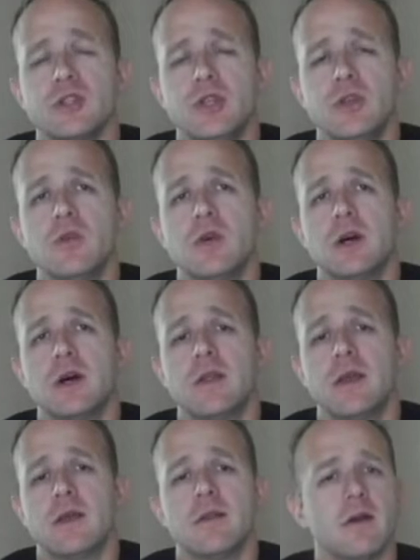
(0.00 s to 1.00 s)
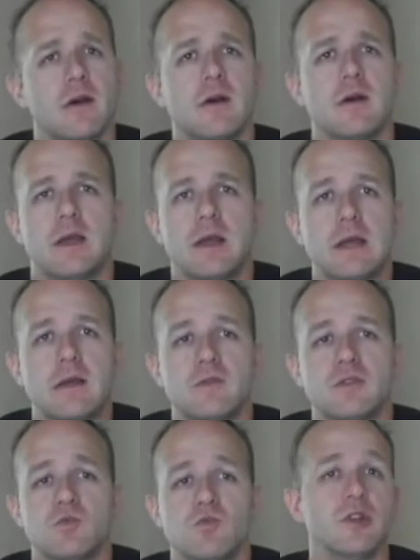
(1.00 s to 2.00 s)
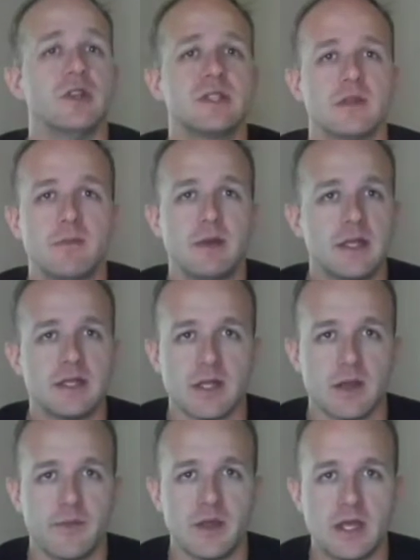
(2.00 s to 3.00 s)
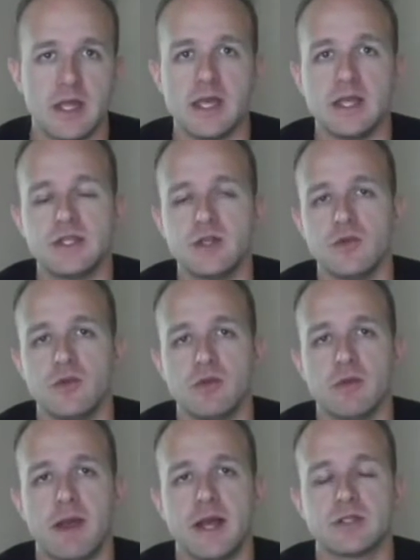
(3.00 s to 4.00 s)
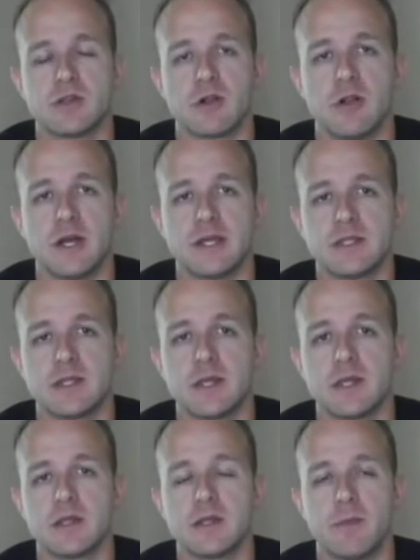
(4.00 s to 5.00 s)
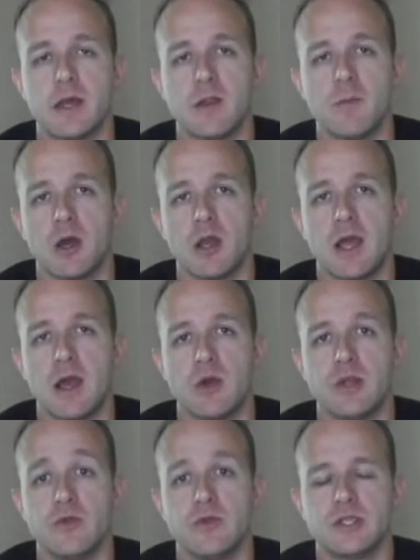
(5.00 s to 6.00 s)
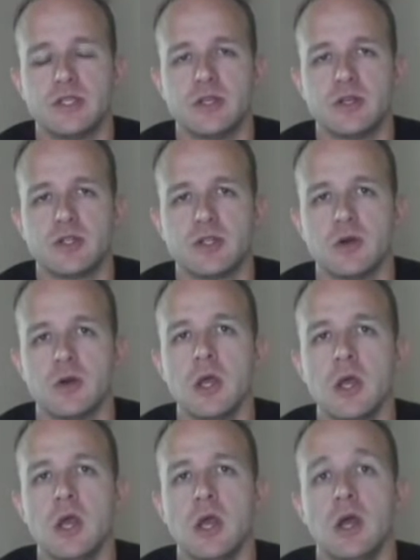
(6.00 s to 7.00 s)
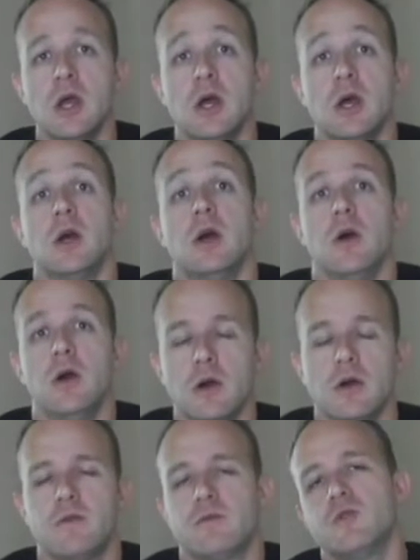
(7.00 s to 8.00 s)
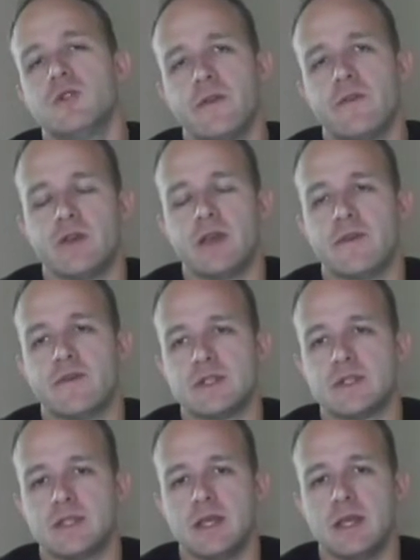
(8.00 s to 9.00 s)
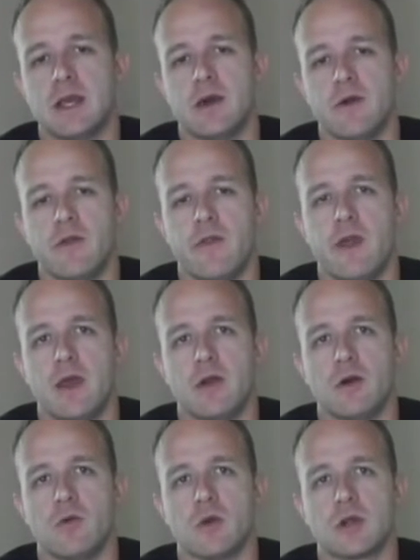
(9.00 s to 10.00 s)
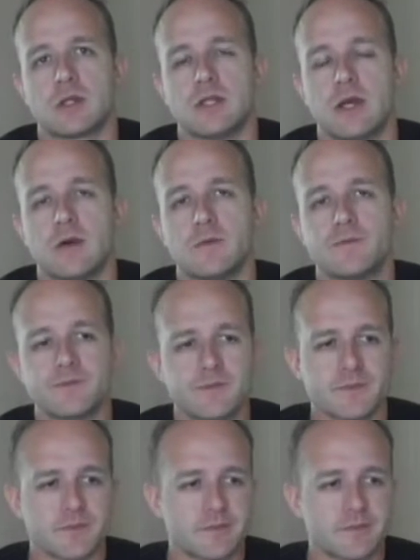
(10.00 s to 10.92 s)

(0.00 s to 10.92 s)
to then resubmit something into the masterclass thing, depending upon how I do this year. So we'll definitely have to see how that all works out.